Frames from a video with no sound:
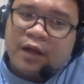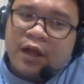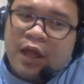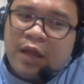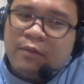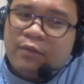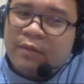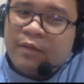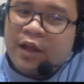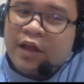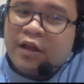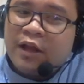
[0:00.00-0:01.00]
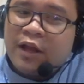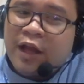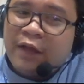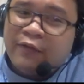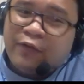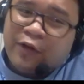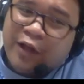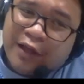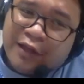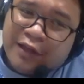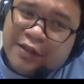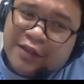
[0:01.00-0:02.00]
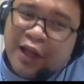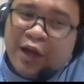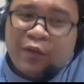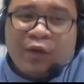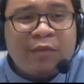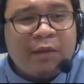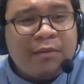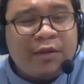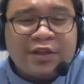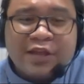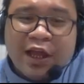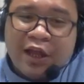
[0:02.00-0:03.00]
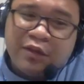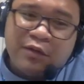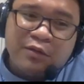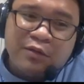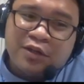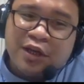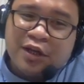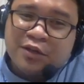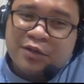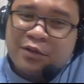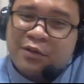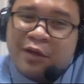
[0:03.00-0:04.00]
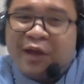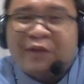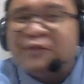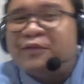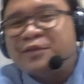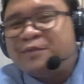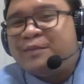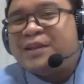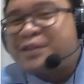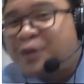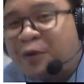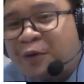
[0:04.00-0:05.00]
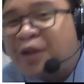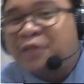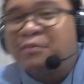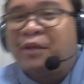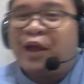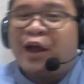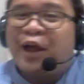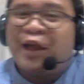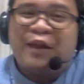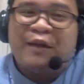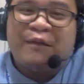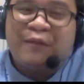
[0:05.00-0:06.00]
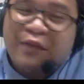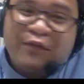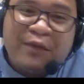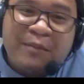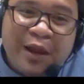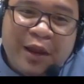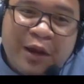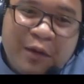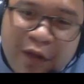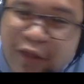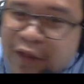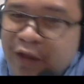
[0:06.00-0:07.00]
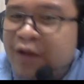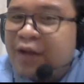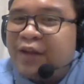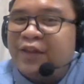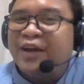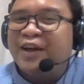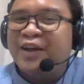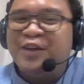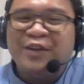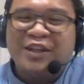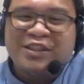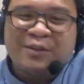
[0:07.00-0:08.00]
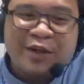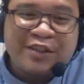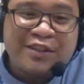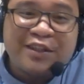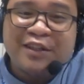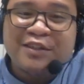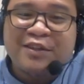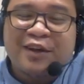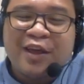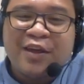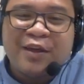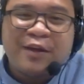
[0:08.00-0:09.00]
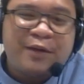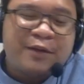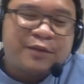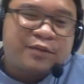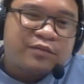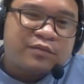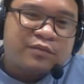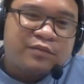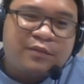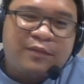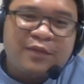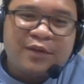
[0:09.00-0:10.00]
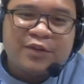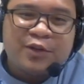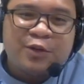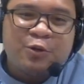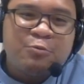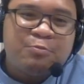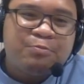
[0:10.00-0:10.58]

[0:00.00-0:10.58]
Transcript: Abraham Lincoln. I forgot the second one. Maybe that's Andrew Jackson. I Please correct me. I am not familiar with the U.S. presidents. Okay, so